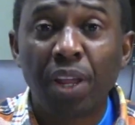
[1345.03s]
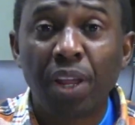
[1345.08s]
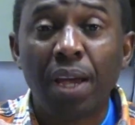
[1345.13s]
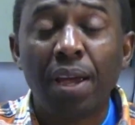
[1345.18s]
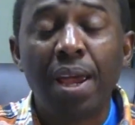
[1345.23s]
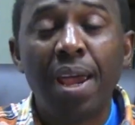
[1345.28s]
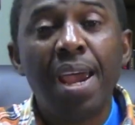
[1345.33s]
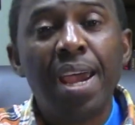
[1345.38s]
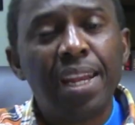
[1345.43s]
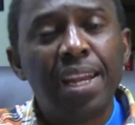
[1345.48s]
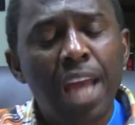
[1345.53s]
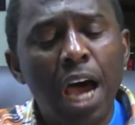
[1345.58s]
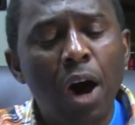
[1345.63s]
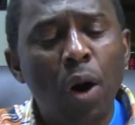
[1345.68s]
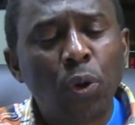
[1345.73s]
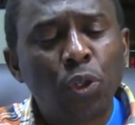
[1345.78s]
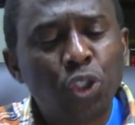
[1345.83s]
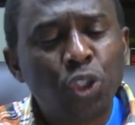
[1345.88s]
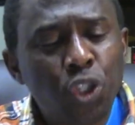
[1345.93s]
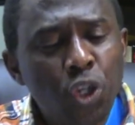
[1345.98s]
Now,
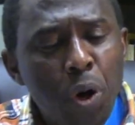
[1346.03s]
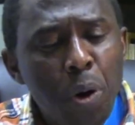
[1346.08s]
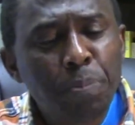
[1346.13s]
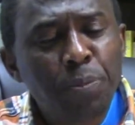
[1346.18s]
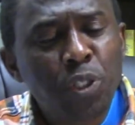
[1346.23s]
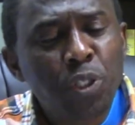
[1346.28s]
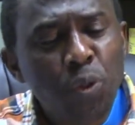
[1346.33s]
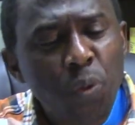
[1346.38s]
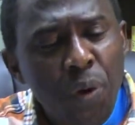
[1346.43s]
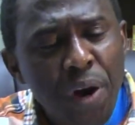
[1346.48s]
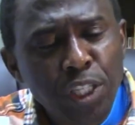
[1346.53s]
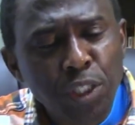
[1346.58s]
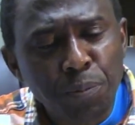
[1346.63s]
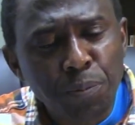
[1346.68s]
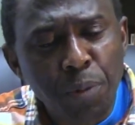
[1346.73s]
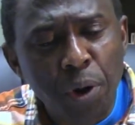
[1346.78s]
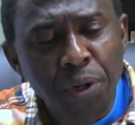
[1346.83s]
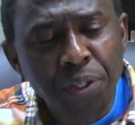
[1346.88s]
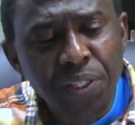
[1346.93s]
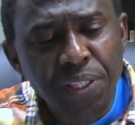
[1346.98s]
Job's
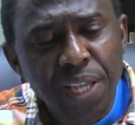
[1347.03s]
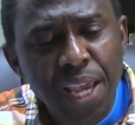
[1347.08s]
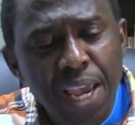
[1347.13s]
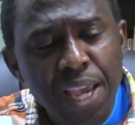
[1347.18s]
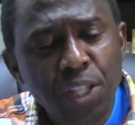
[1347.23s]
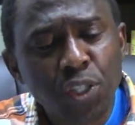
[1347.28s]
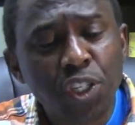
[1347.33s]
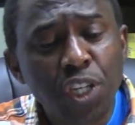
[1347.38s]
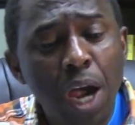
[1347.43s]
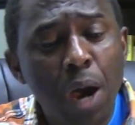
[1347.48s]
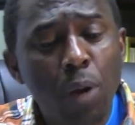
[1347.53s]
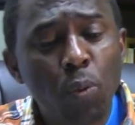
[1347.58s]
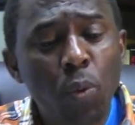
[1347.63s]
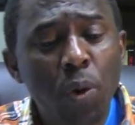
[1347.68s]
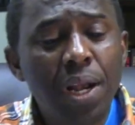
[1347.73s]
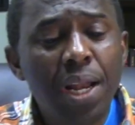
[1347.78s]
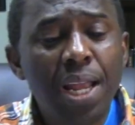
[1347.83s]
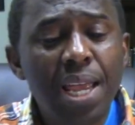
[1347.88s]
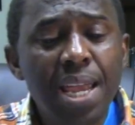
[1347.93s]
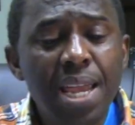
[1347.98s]
response says, Shall
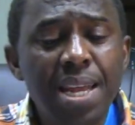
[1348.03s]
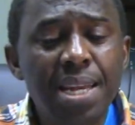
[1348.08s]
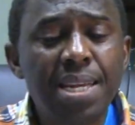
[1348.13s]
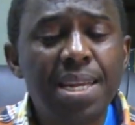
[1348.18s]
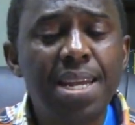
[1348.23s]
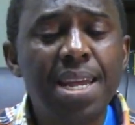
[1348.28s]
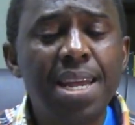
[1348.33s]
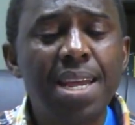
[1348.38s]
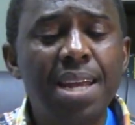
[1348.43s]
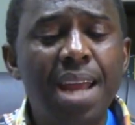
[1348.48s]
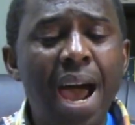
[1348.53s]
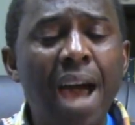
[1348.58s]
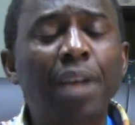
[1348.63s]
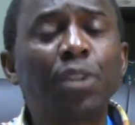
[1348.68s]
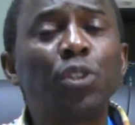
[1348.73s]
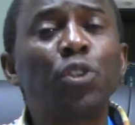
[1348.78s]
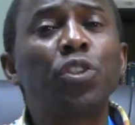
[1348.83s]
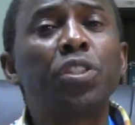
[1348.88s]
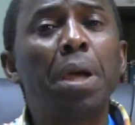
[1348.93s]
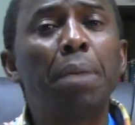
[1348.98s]
will indeed
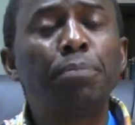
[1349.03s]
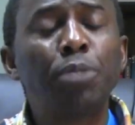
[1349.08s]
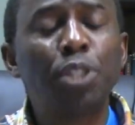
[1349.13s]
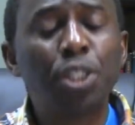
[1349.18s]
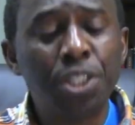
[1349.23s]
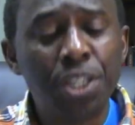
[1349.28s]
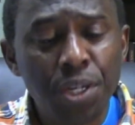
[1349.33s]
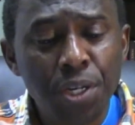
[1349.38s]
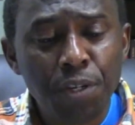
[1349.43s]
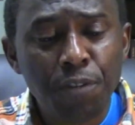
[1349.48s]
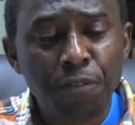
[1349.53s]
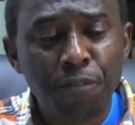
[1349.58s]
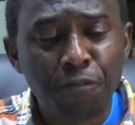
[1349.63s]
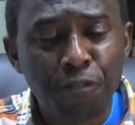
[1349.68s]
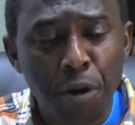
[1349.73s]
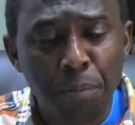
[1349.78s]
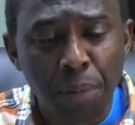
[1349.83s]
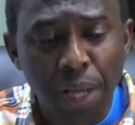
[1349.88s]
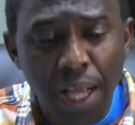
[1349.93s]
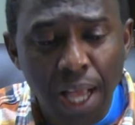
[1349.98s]
accept good
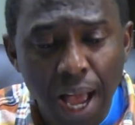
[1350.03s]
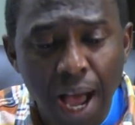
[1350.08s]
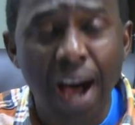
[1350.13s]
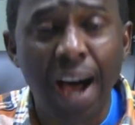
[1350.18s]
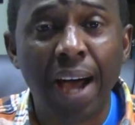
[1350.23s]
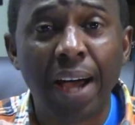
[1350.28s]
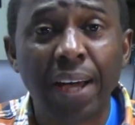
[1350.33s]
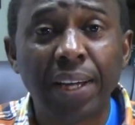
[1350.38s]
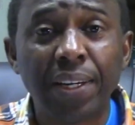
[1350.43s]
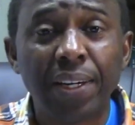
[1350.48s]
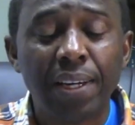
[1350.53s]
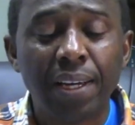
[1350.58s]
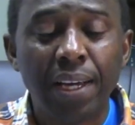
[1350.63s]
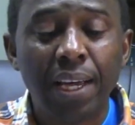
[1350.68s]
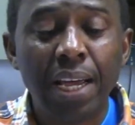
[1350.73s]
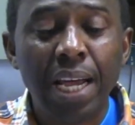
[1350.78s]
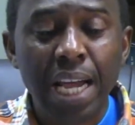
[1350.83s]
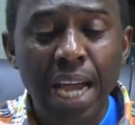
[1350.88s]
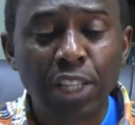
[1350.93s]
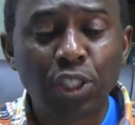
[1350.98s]
from God,
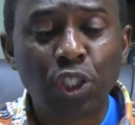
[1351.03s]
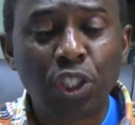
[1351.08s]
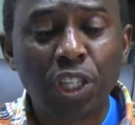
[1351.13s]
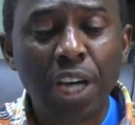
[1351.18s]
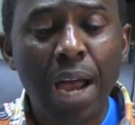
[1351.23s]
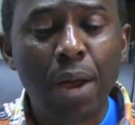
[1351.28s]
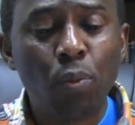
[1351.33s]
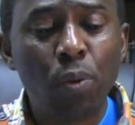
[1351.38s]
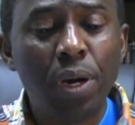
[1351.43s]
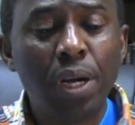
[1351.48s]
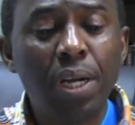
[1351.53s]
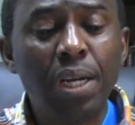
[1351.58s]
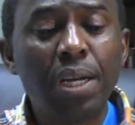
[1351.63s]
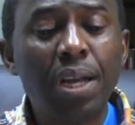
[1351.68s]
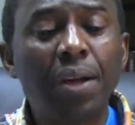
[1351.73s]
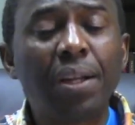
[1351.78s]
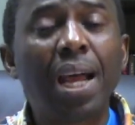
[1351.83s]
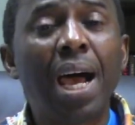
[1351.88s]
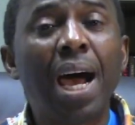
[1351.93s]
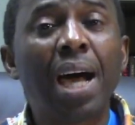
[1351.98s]
and shall will
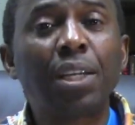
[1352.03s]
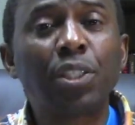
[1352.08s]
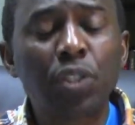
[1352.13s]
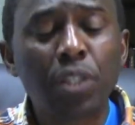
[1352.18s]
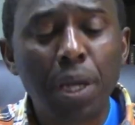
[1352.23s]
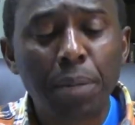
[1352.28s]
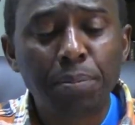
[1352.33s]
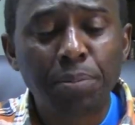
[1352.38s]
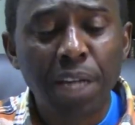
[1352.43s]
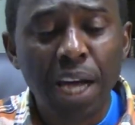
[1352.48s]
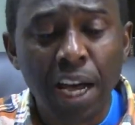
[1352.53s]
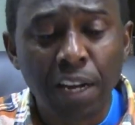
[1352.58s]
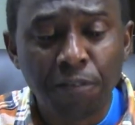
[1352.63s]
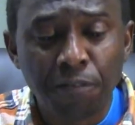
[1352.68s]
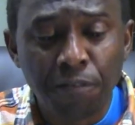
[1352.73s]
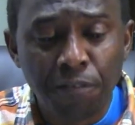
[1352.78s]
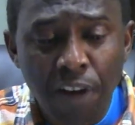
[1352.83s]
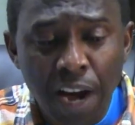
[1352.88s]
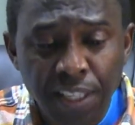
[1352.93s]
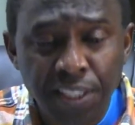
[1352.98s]
not accept
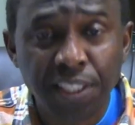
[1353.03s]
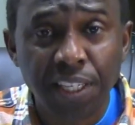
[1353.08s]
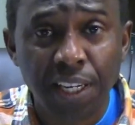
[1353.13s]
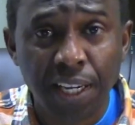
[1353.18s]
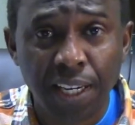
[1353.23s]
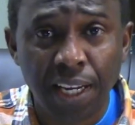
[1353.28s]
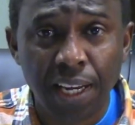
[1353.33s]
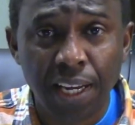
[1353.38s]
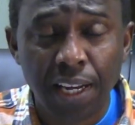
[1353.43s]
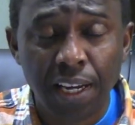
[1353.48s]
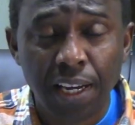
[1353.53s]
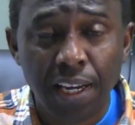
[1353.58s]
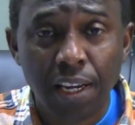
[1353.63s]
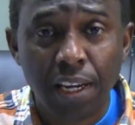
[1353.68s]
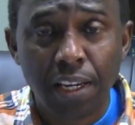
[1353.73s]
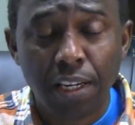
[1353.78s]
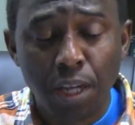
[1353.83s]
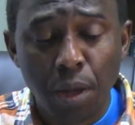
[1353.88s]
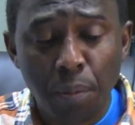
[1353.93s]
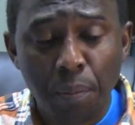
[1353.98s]
adversity.
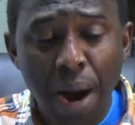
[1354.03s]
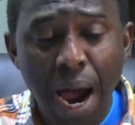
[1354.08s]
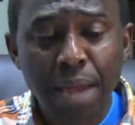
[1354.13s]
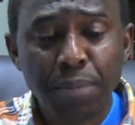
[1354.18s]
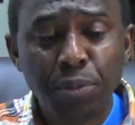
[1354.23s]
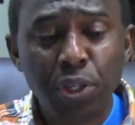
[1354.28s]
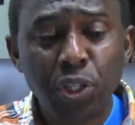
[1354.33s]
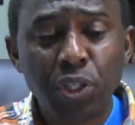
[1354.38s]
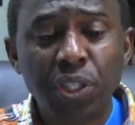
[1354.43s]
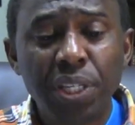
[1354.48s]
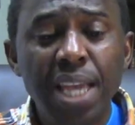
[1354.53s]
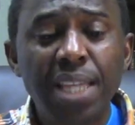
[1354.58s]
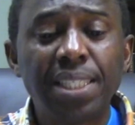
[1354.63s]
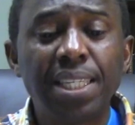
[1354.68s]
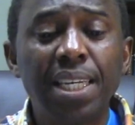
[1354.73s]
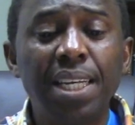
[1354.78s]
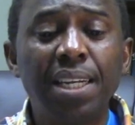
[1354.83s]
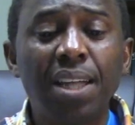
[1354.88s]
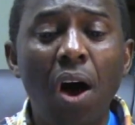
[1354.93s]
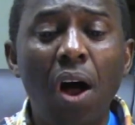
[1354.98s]
The Bible says,
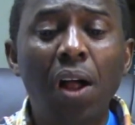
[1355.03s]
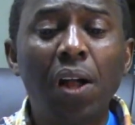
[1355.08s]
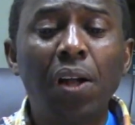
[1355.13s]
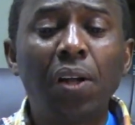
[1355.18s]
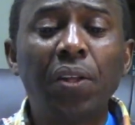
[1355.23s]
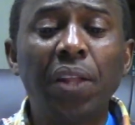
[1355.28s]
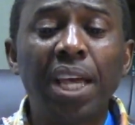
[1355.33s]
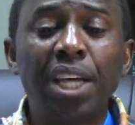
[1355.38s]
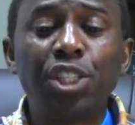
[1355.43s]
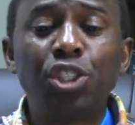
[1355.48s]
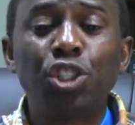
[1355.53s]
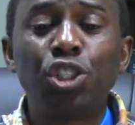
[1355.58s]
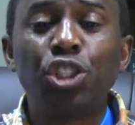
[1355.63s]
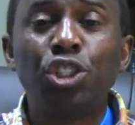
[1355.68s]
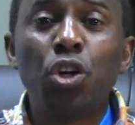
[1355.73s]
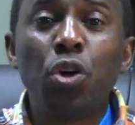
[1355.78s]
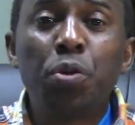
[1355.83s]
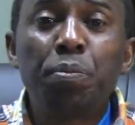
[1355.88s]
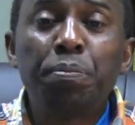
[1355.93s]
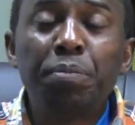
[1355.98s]
In all this,
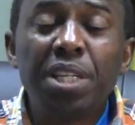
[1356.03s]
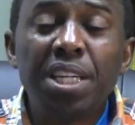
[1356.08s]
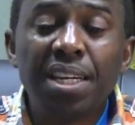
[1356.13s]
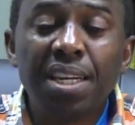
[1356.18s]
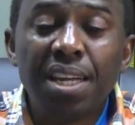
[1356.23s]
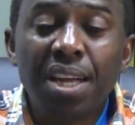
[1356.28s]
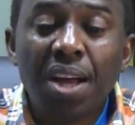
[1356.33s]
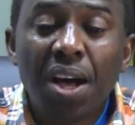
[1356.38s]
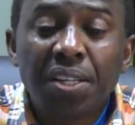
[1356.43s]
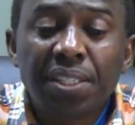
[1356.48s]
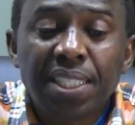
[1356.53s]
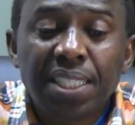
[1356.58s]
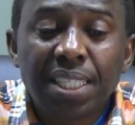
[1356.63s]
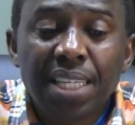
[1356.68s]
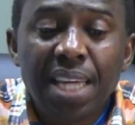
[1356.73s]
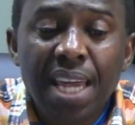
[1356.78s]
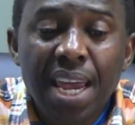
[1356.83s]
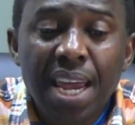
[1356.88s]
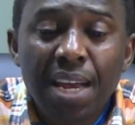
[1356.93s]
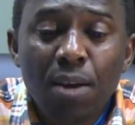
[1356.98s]
Job did not
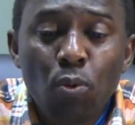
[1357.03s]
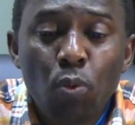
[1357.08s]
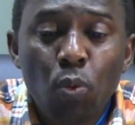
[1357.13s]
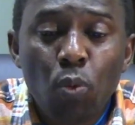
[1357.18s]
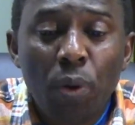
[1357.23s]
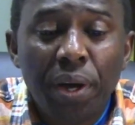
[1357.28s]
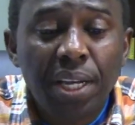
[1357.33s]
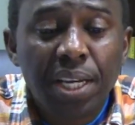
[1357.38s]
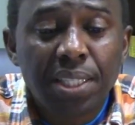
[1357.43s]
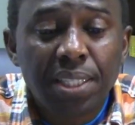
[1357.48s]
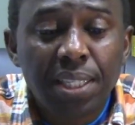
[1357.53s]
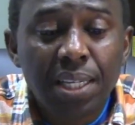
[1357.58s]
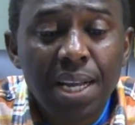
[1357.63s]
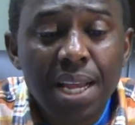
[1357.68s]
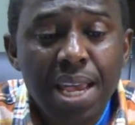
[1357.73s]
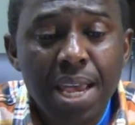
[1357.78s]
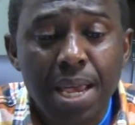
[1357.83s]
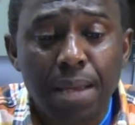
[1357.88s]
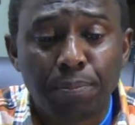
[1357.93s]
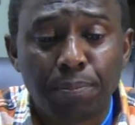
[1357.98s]
sin with his
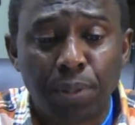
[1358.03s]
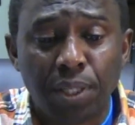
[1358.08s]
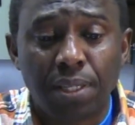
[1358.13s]
lips.